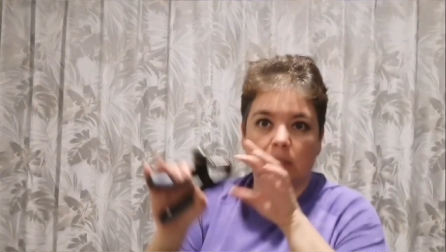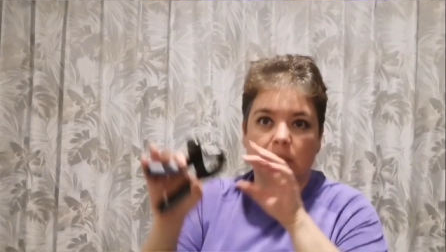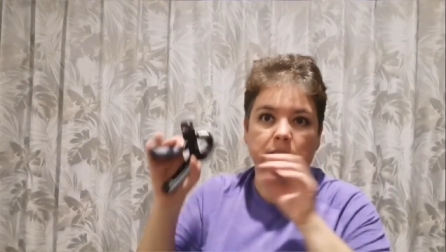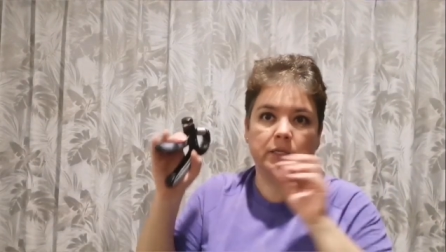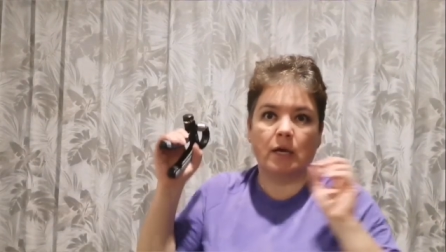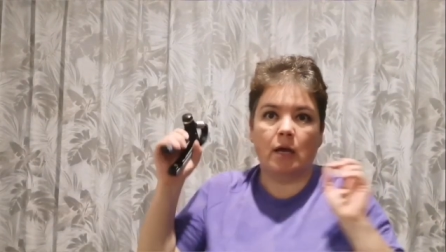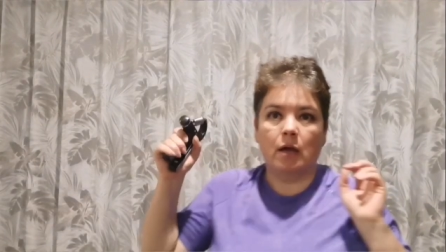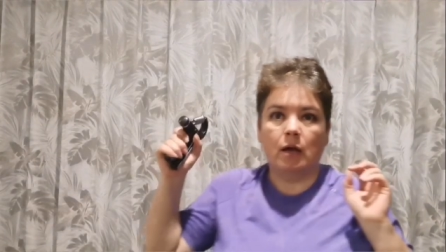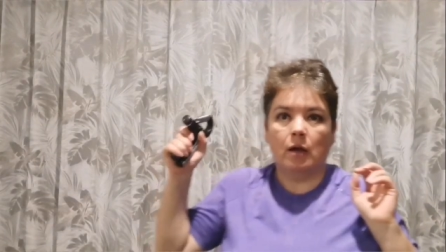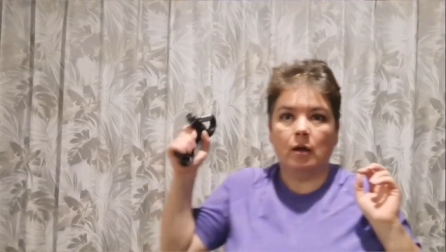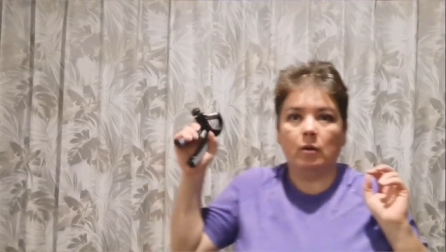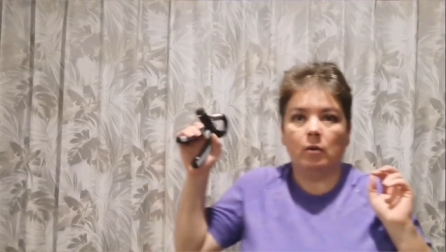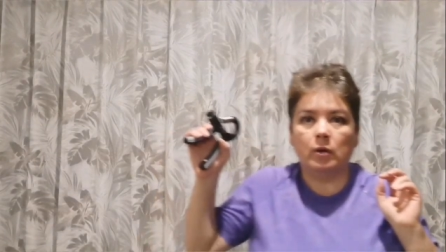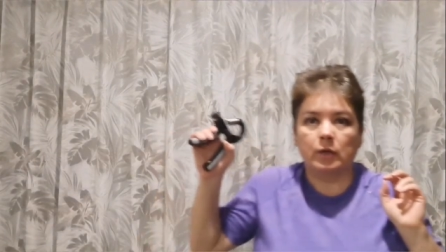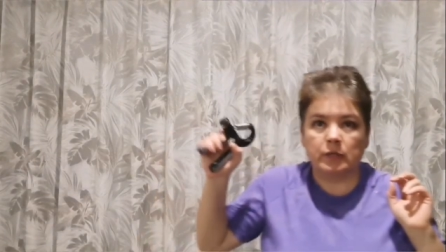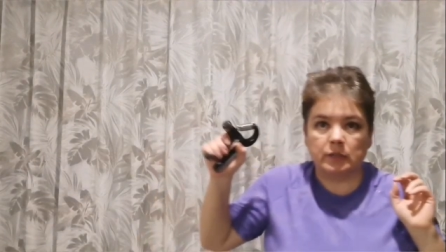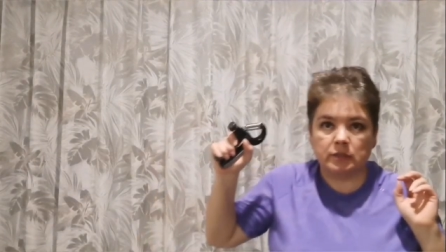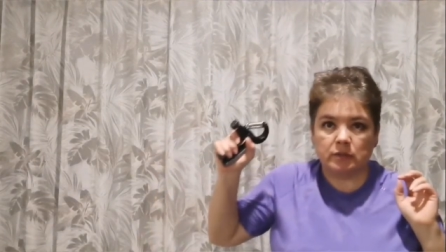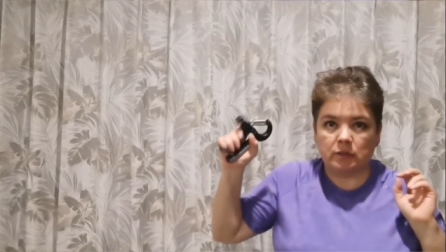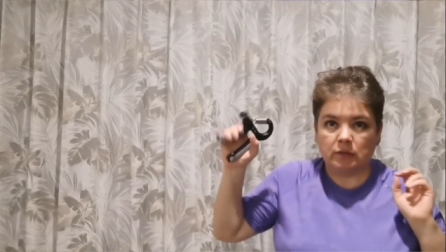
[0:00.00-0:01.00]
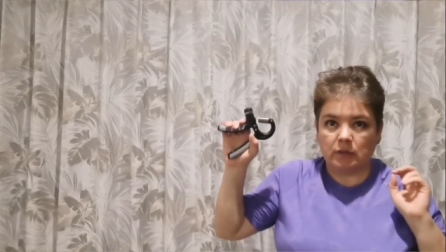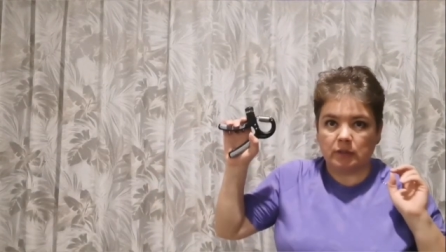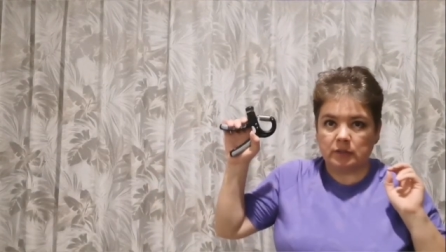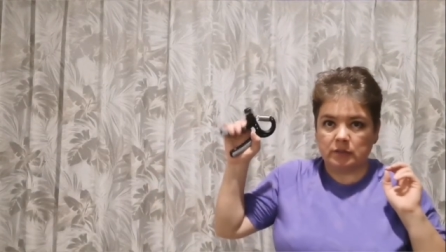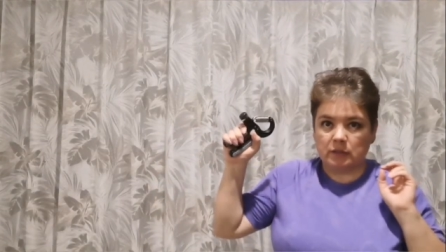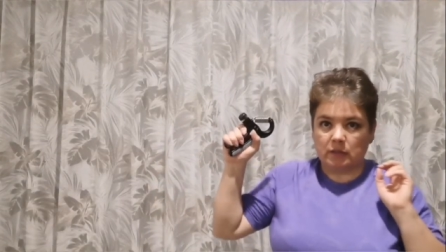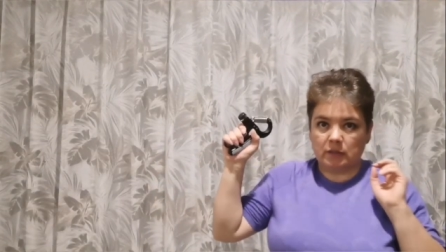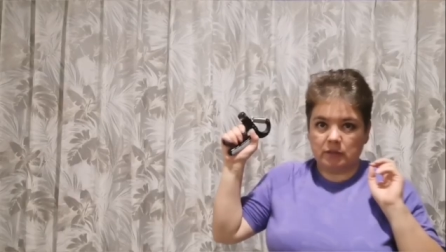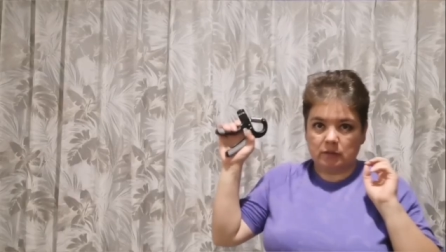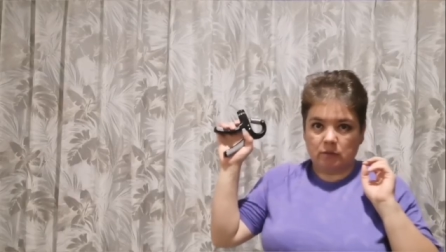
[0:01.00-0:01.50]
is,
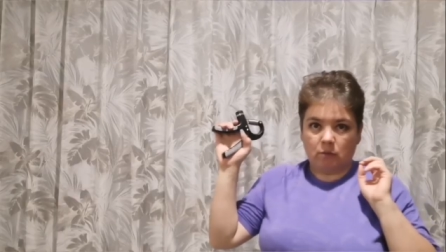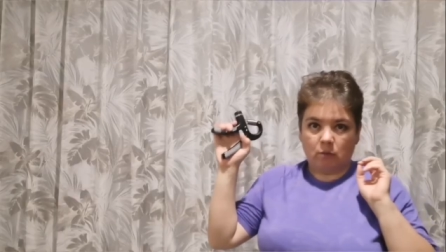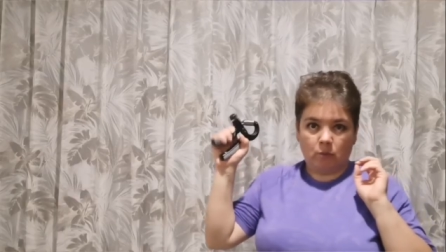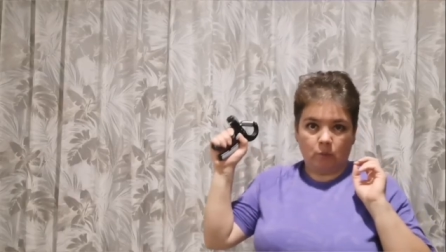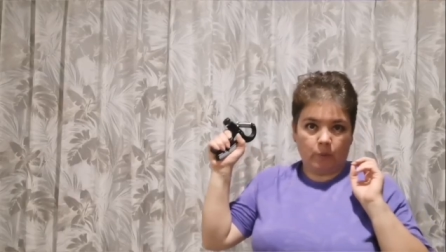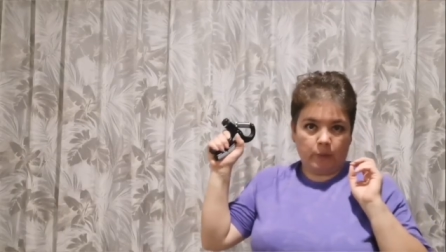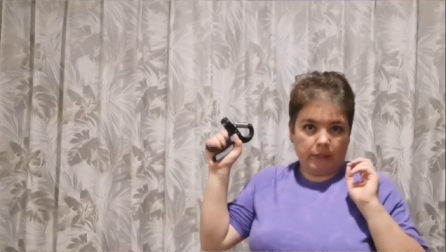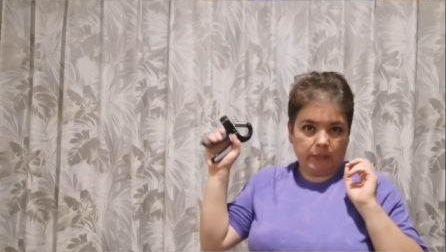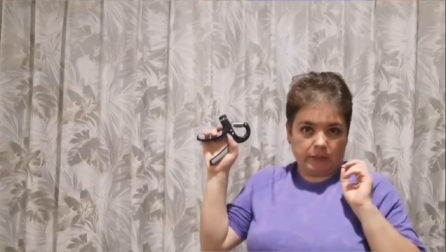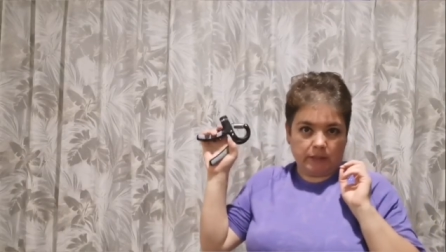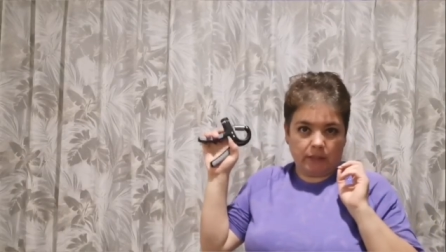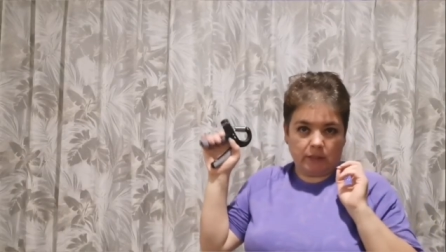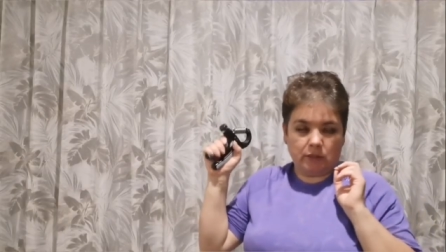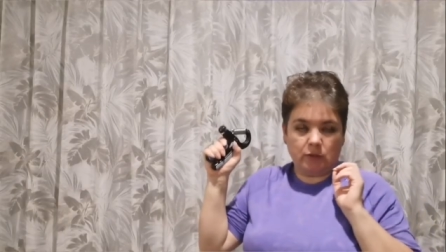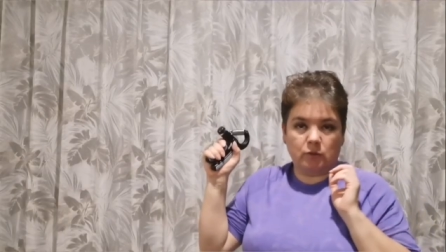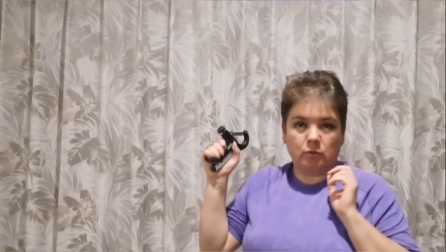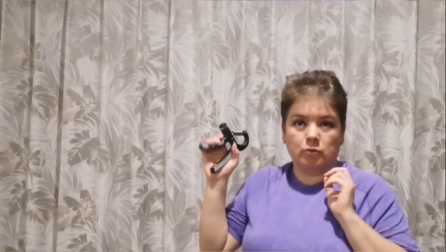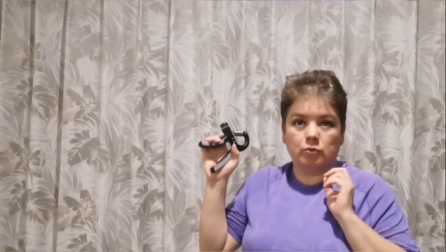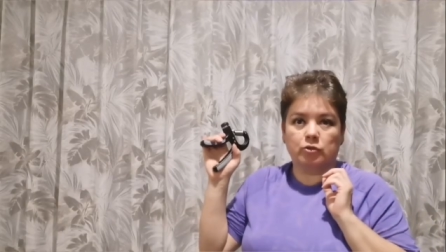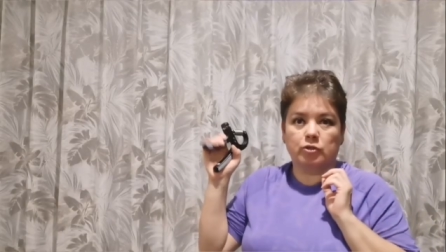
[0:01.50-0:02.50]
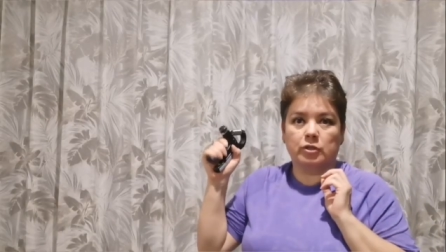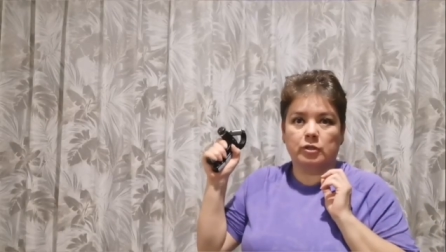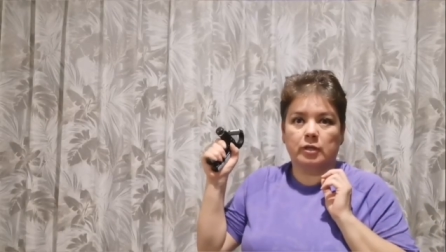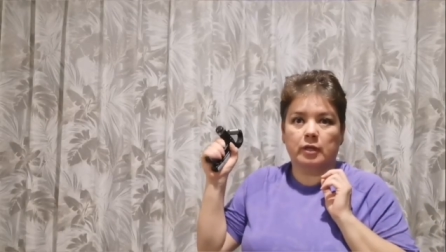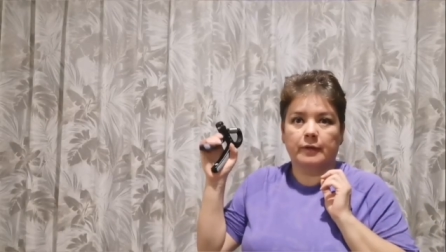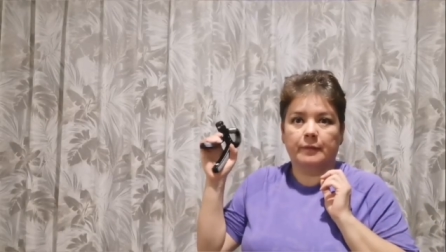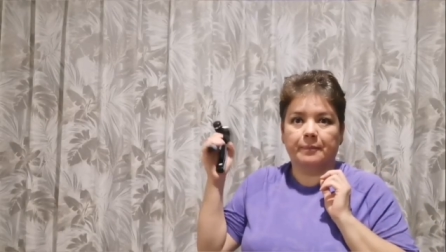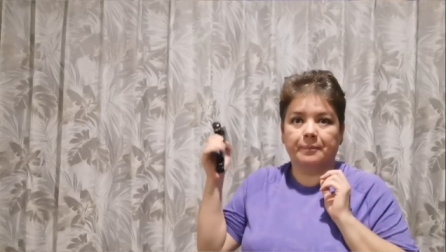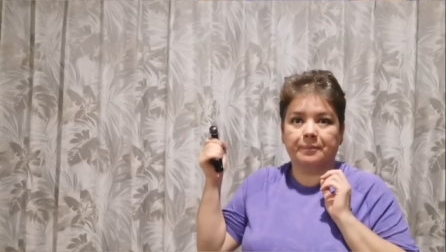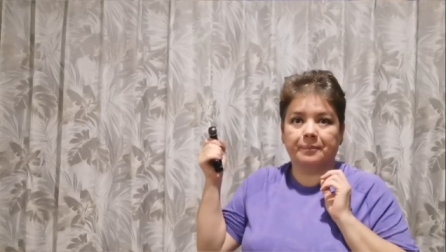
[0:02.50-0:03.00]
as always, as usual,
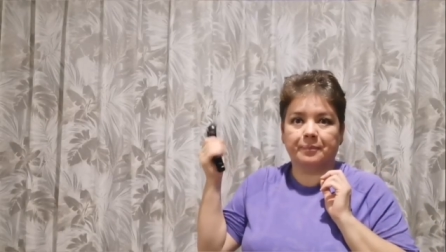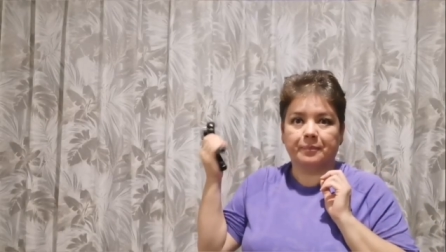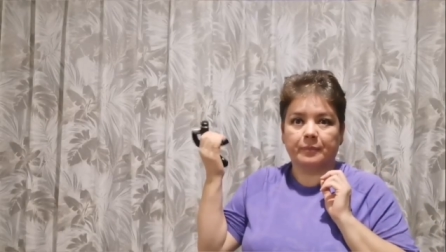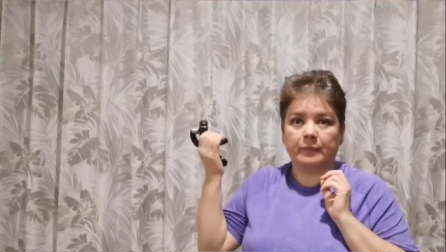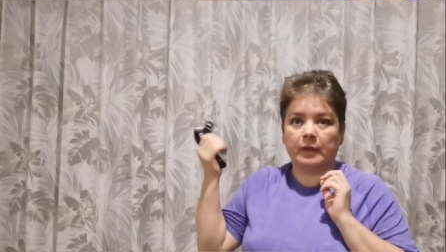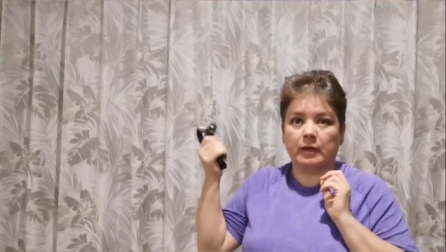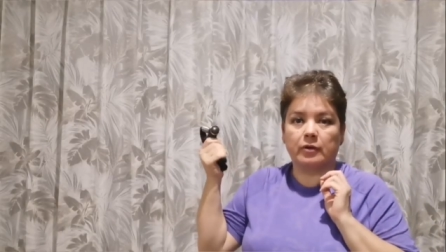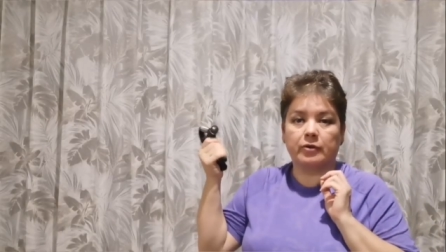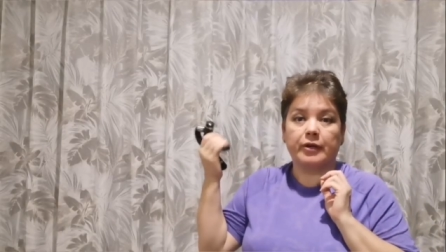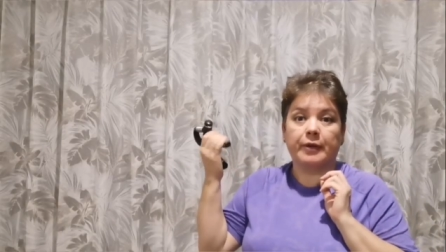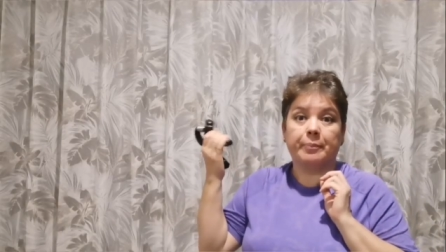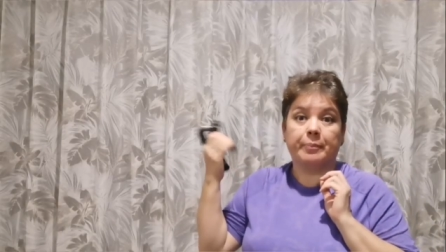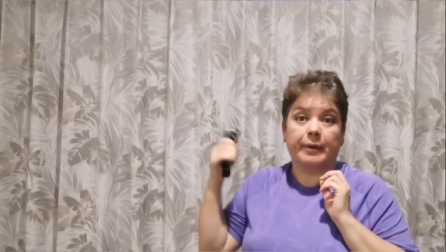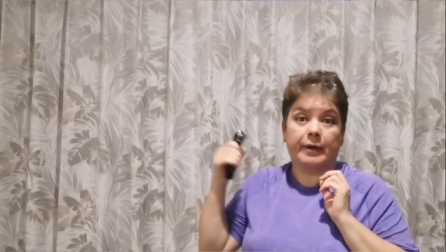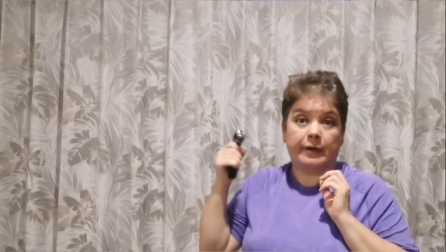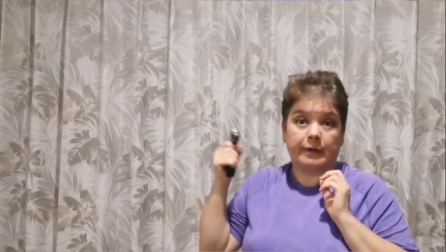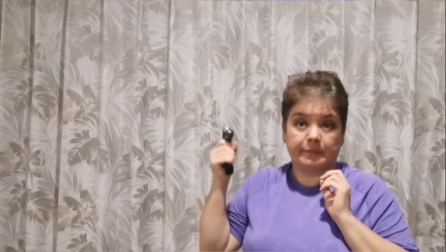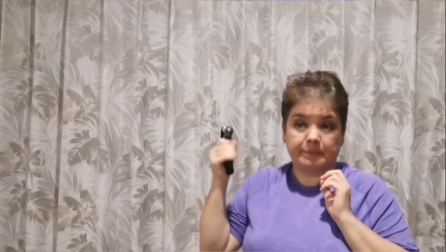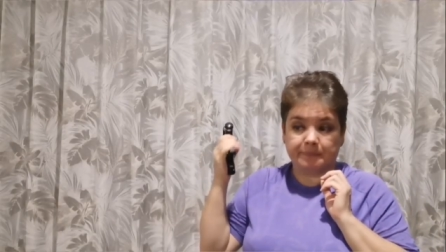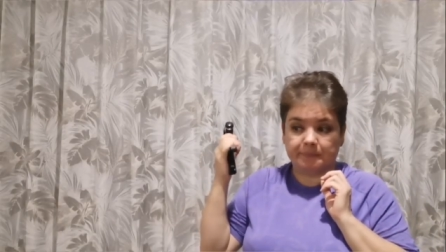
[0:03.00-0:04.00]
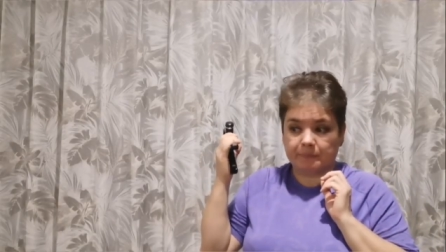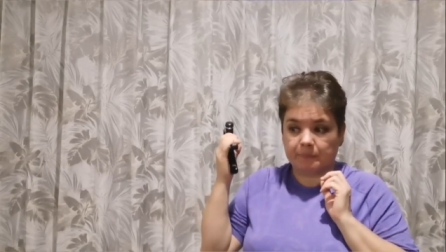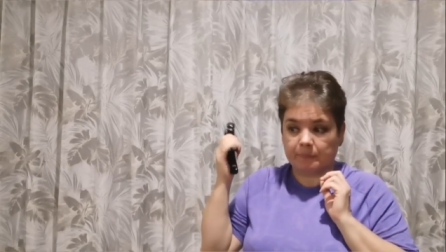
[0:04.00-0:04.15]
gripper.